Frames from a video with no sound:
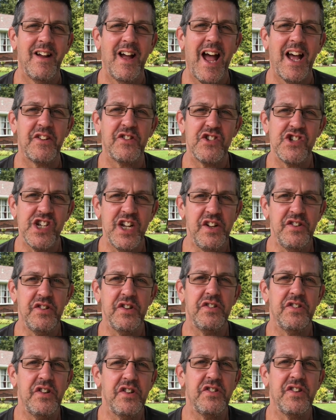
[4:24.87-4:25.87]
as
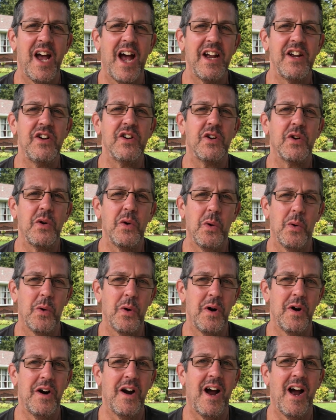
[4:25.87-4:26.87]
Jesus is at your
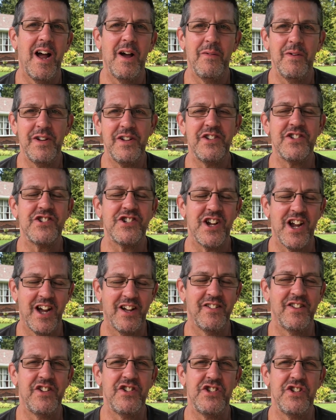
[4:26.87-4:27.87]
core, I would
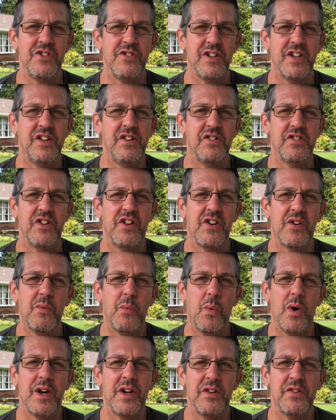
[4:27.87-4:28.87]
challenge you to consider
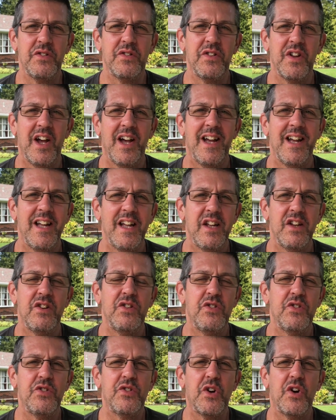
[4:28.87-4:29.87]
what does
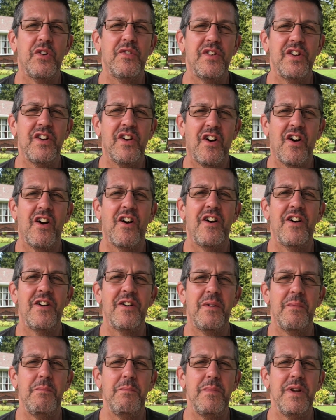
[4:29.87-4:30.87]
his servant
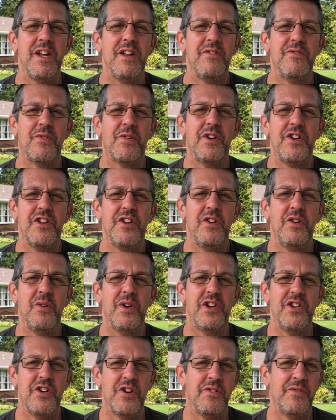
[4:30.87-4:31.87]
heart mean for you
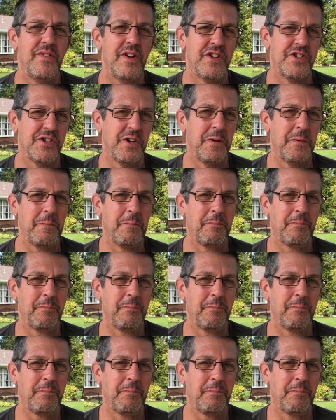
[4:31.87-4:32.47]
and your vision.